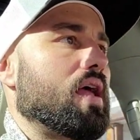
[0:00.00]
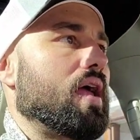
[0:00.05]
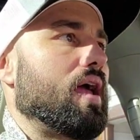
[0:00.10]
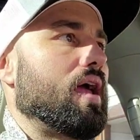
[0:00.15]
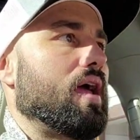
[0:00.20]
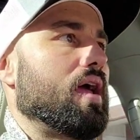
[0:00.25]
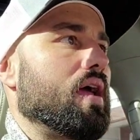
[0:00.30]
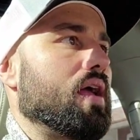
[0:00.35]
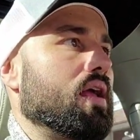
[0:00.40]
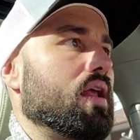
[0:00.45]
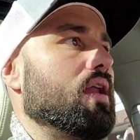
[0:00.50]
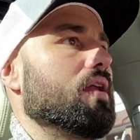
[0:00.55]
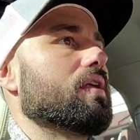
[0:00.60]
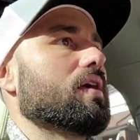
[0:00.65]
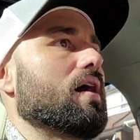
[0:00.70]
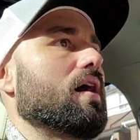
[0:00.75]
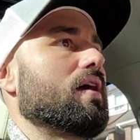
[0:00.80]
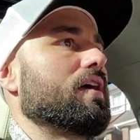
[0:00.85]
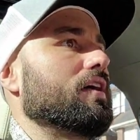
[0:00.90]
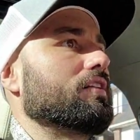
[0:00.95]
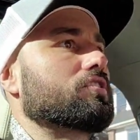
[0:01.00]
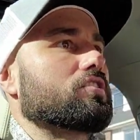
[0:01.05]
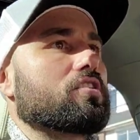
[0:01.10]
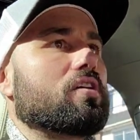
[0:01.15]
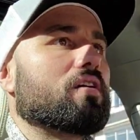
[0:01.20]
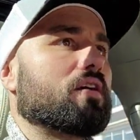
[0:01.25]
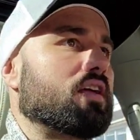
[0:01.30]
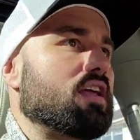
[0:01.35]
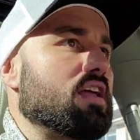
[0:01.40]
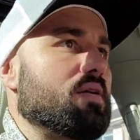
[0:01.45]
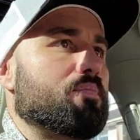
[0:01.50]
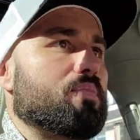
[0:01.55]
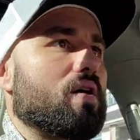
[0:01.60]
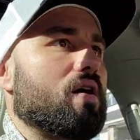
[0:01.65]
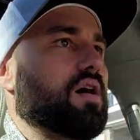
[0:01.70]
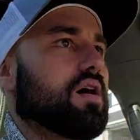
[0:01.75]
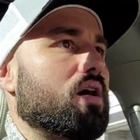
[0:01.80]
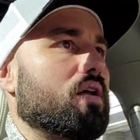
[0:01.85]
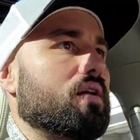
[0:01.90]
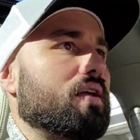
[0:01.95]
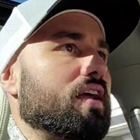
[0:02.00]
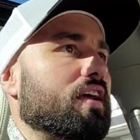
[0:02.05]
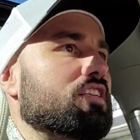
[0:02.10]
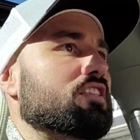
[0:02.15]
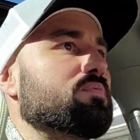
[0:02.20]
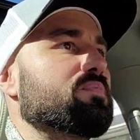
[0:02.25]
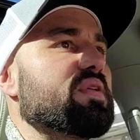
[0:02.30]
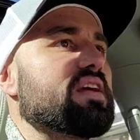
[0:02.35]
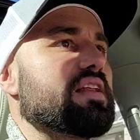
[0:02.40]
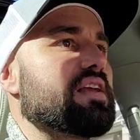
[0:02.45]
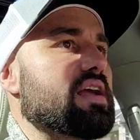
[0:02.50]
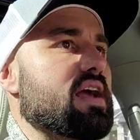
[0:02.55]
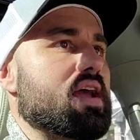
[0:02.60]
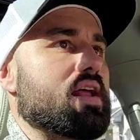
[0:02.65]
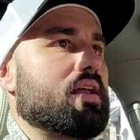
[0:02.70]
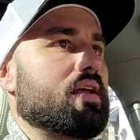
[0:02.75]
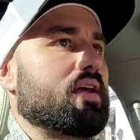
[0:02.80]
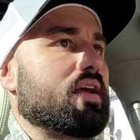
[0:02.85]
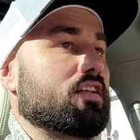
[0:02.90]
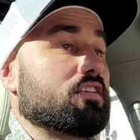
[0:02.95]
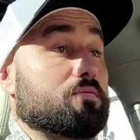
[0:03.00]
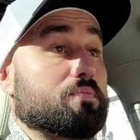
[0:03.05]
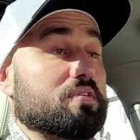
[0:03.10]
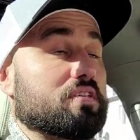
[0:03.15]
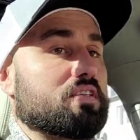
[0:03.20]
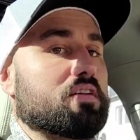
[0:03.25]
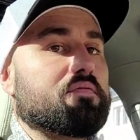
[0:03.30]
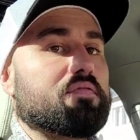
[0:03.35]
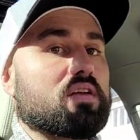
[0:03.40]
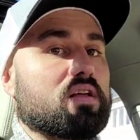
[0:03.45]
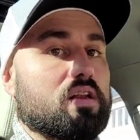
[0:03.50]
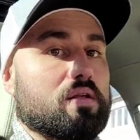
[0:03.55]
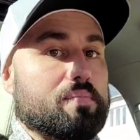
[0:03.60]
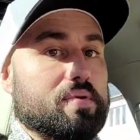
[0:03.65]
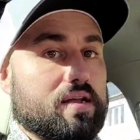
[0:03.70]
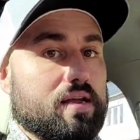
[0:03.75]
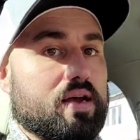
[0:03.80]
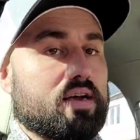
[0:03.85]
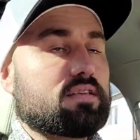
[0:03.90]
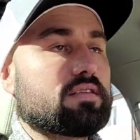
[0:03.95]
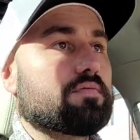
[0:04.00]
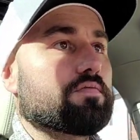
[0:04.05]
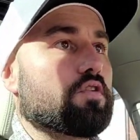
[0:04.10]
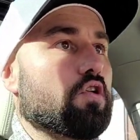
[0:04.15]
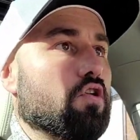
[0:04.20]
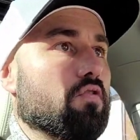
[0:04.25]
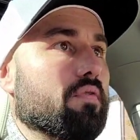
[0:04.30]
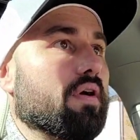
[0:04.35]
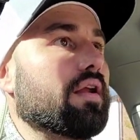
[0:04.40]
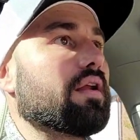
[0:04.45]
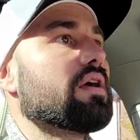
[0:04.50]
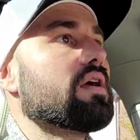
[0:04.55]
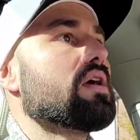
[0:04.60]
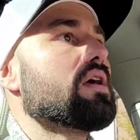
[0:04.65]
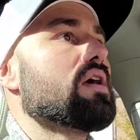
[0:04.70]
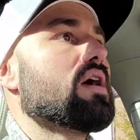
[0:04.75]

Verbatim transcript: and it's going to keep on expediting, and specifically because of COVID,